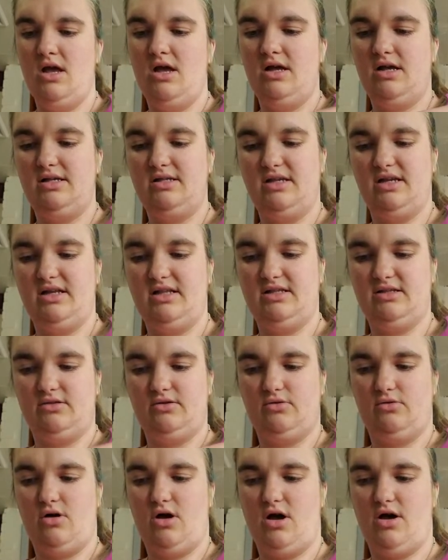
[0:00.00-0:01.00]
because it gets a
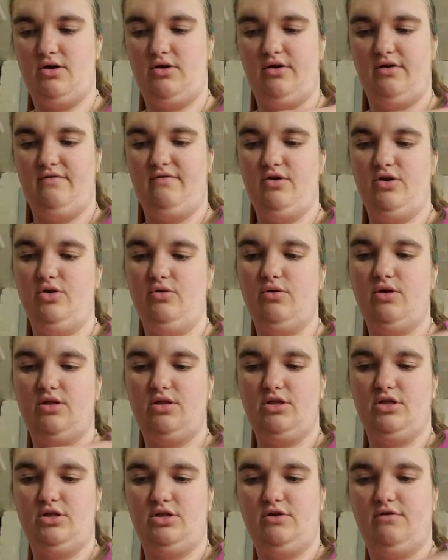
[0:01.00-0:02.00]
little hotter. If you do it
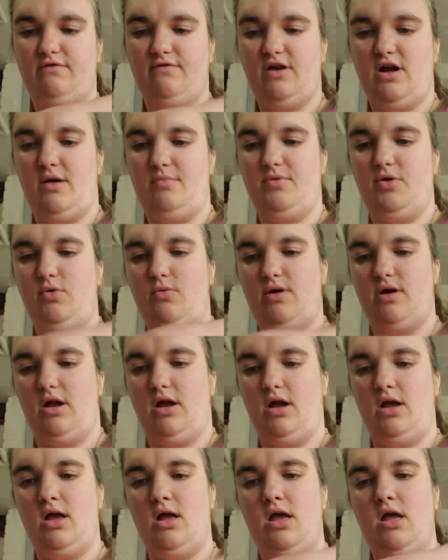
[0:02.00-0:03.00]
on the stovetop, you want
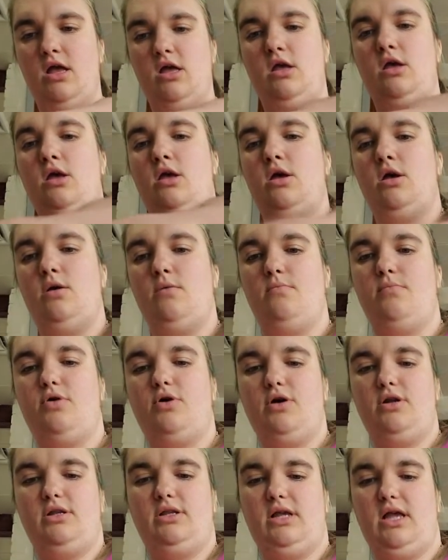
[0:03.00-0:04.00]
to
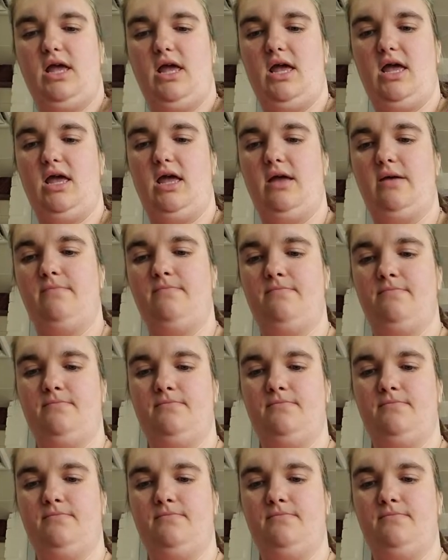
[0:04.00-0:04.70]
put a